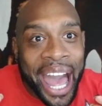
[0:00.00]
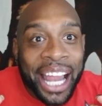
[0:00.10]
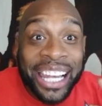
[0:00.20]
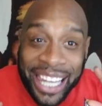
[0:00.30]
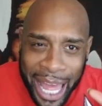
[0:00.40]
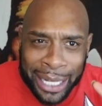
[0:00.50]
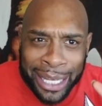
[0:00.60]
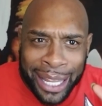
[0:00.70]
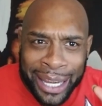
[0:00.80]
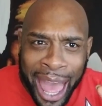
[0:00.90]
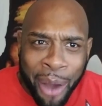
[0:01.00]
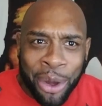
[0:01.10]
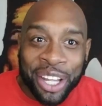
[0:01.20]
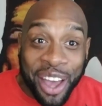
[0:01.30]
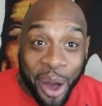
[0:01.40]
London, I
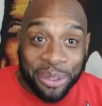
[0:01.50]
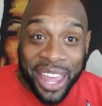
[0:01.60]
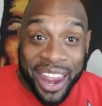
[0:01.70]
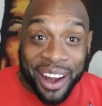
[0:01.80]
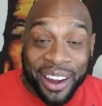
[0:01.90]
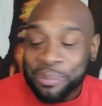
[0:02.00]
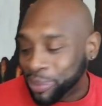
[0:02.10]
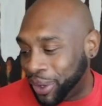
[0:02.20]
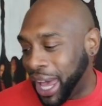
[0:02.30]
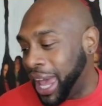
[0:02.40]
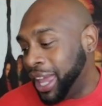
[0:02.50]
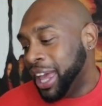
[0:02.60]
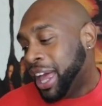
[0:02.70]
want to go there, okay?